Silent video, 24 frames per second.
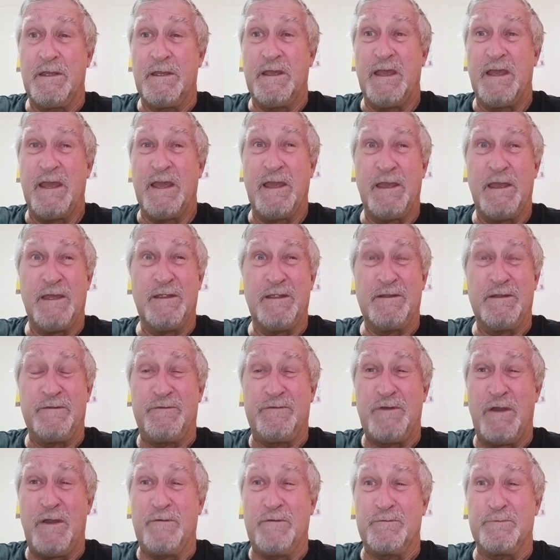And if
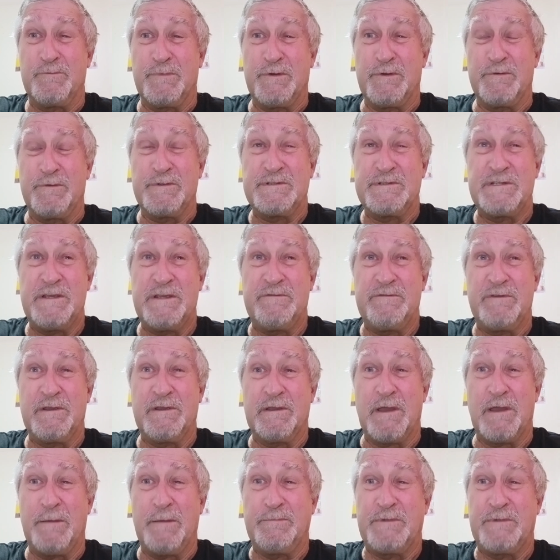you haven't been receiving
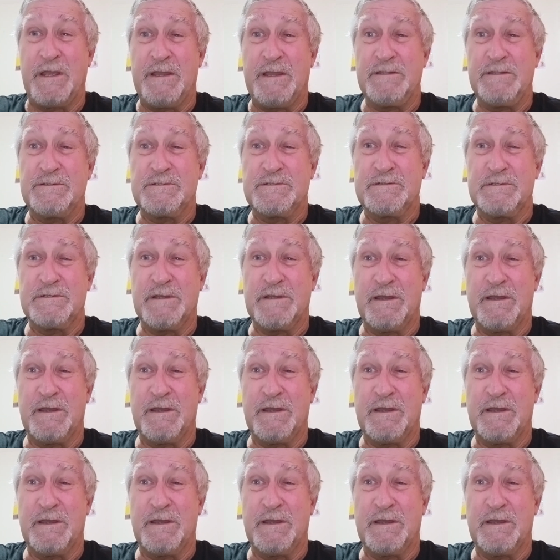updates,